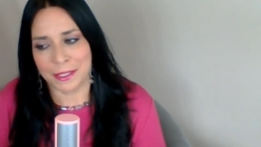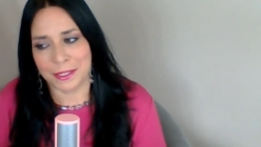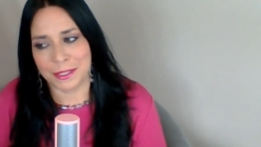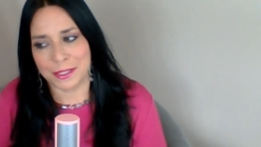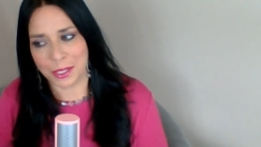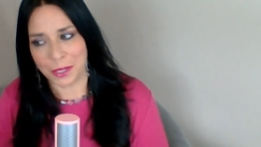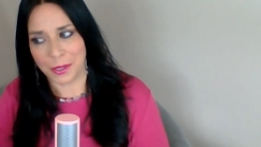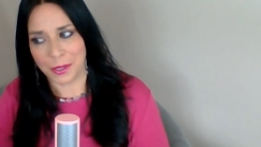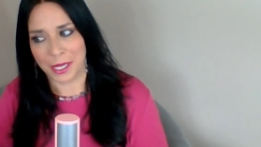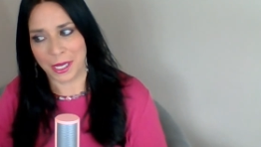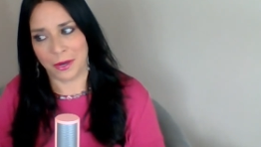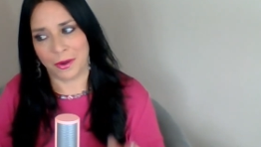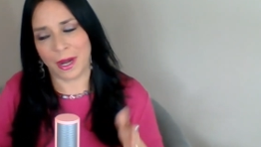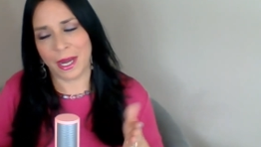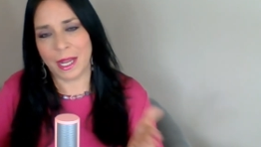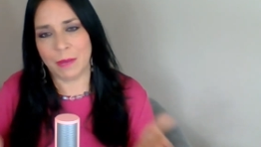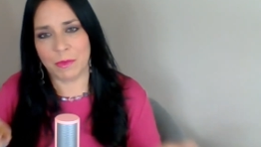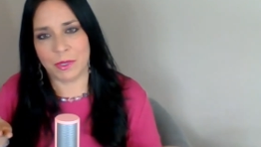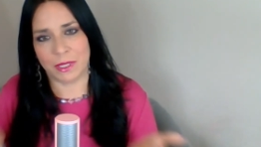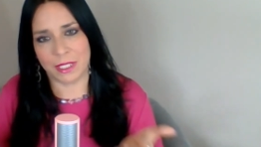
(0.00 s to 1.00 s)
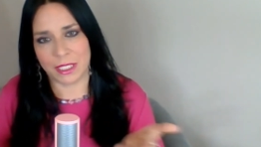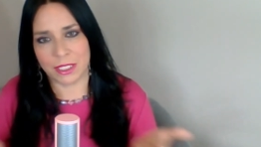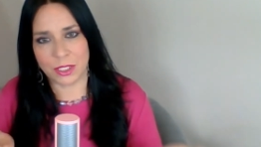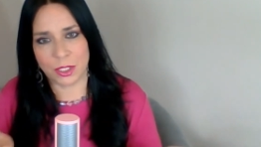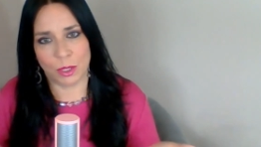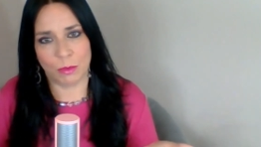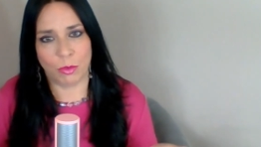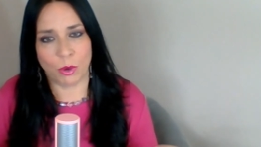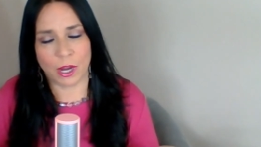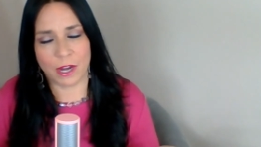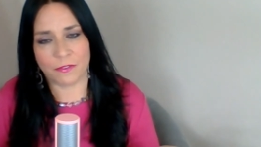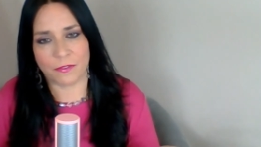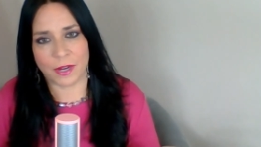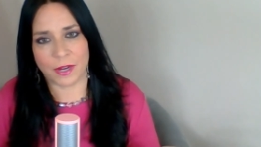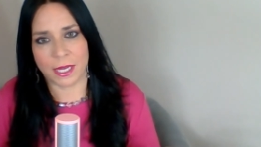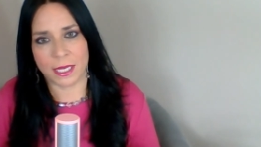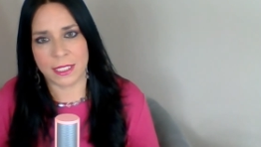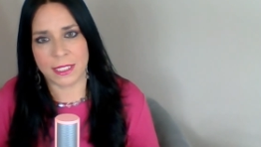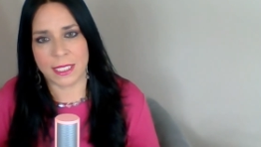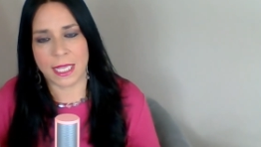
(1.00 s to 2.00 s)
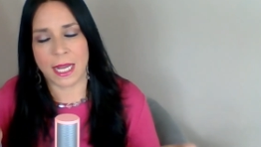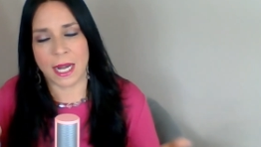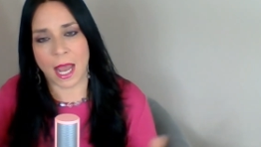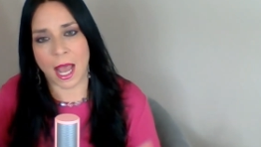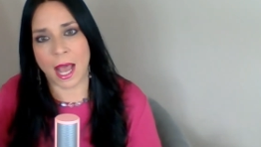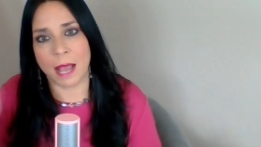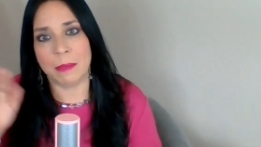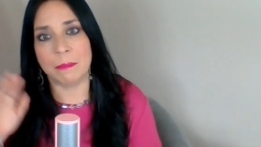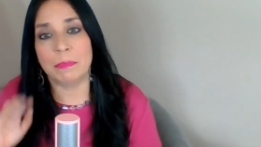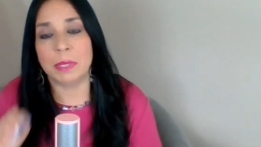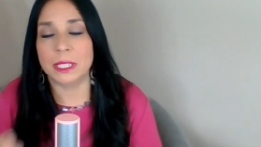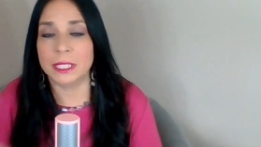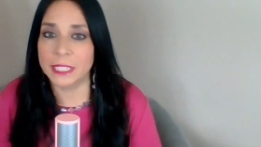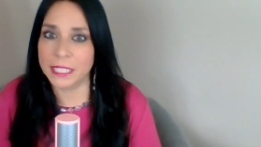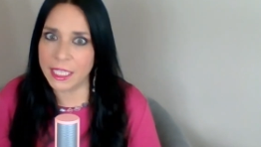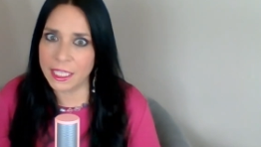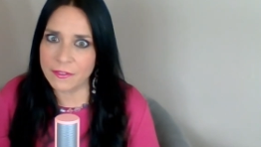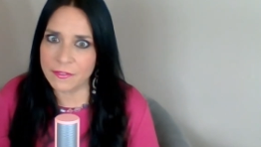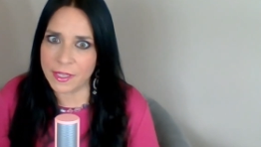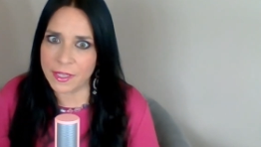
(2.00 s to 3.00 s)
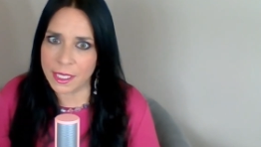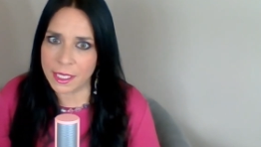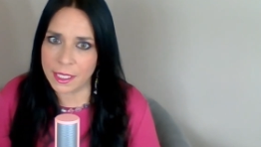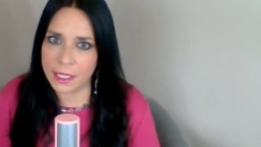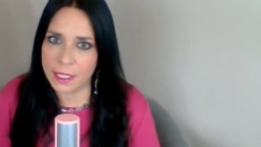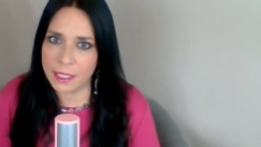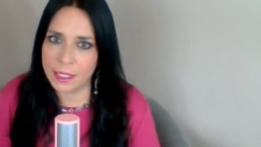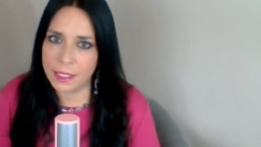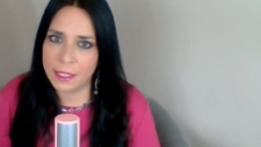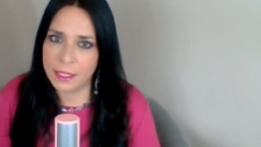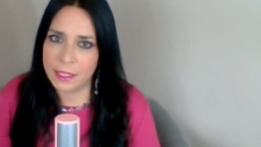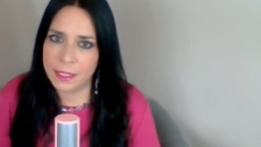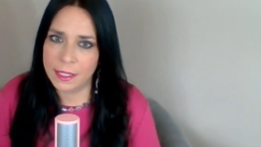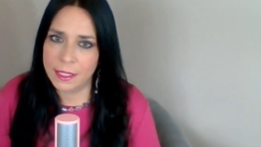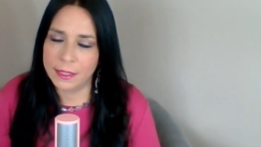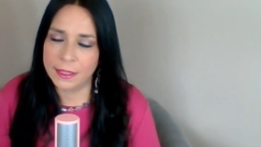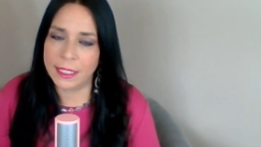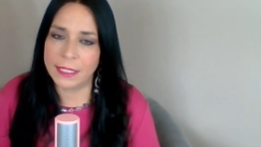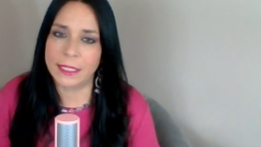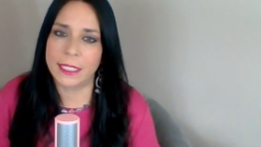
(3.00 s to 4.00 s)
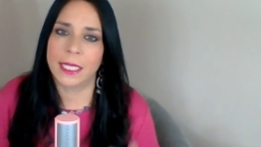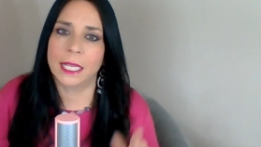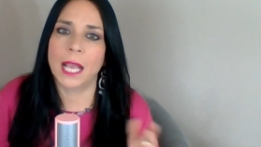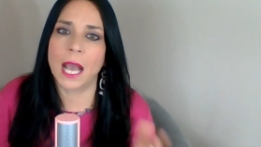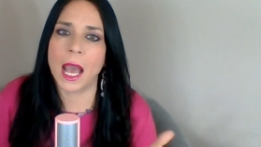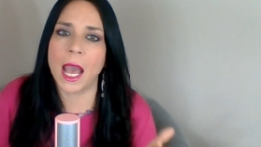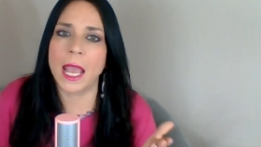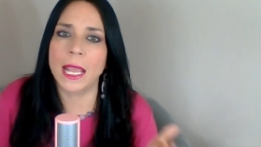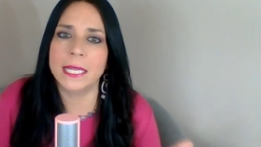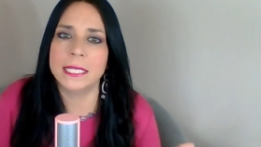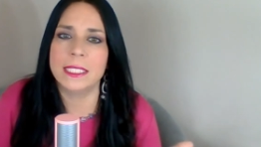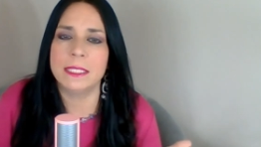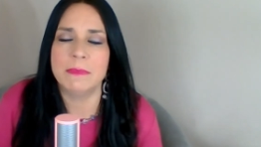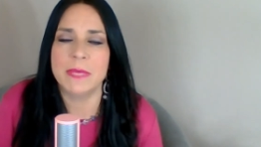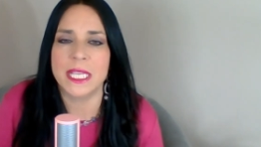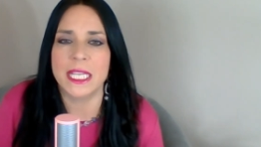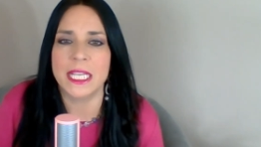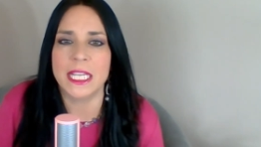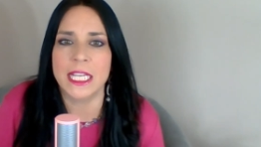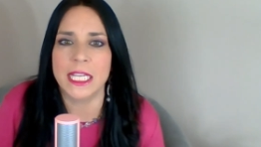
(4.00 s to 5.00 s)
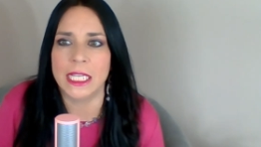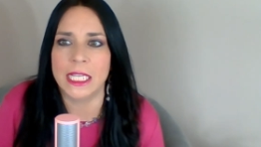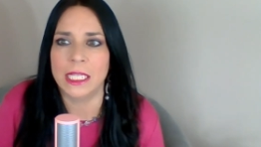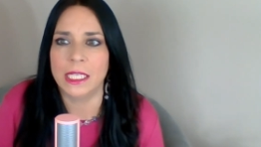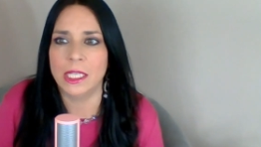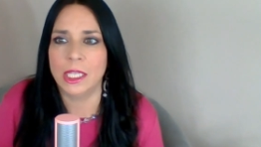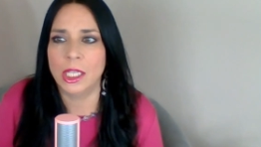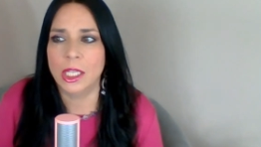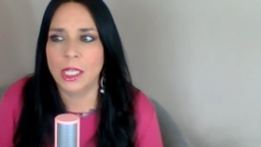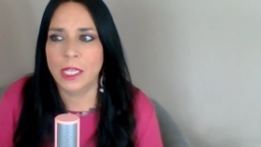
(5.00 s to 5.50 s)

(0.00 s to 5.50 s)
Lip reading: So here I am with these two boyfriends, and I'm believing that the guides mean